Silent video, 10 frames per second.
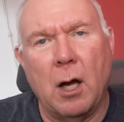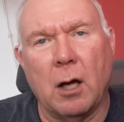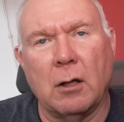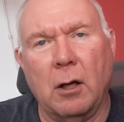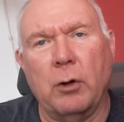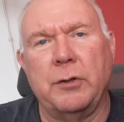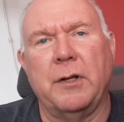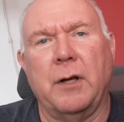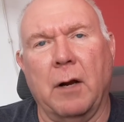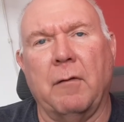unloads
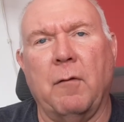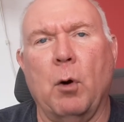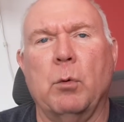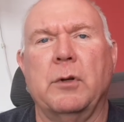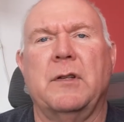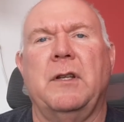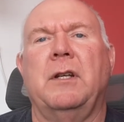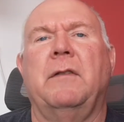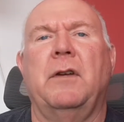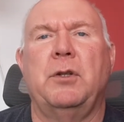it, and forwards the
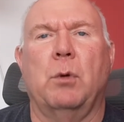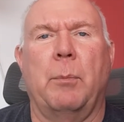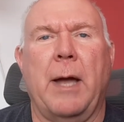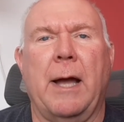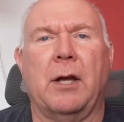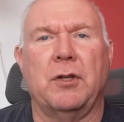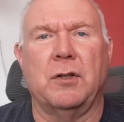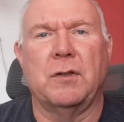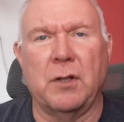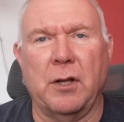individual
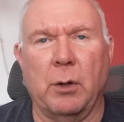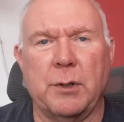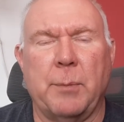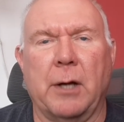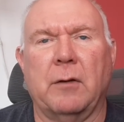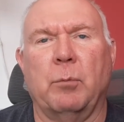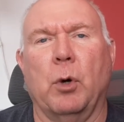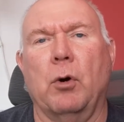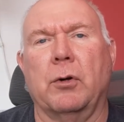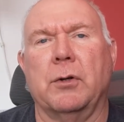packages to their respective
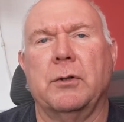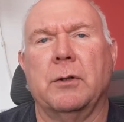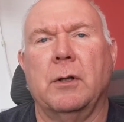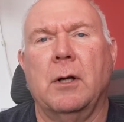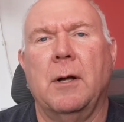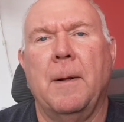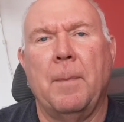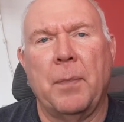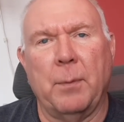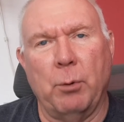brokers.
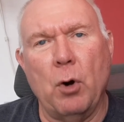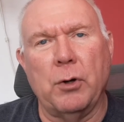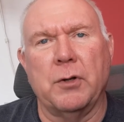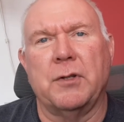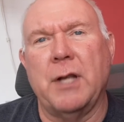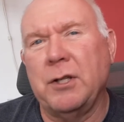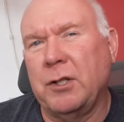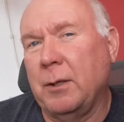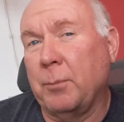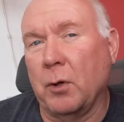The brokers then
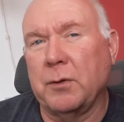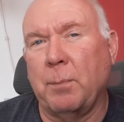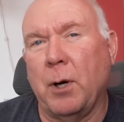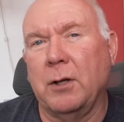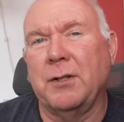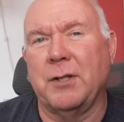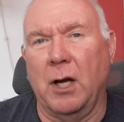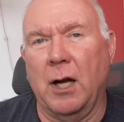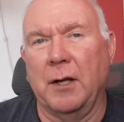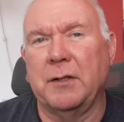ship those parts
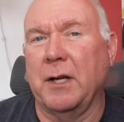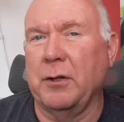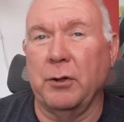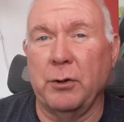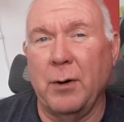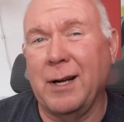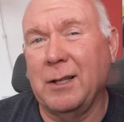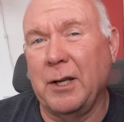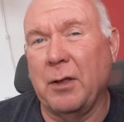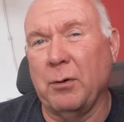to us either
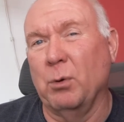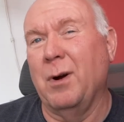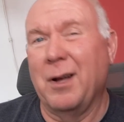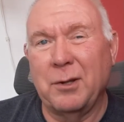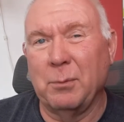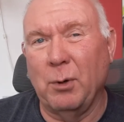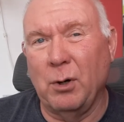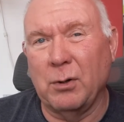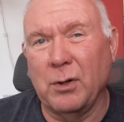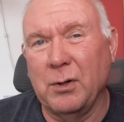directly through other
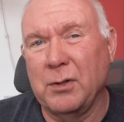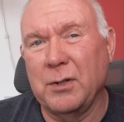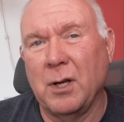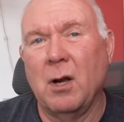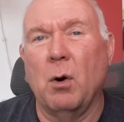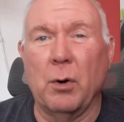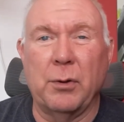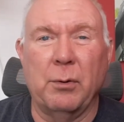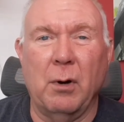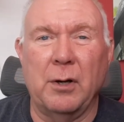brokers or
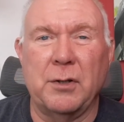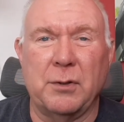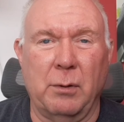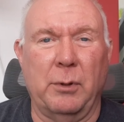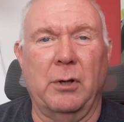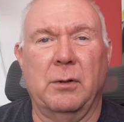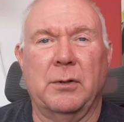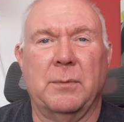through our distributor.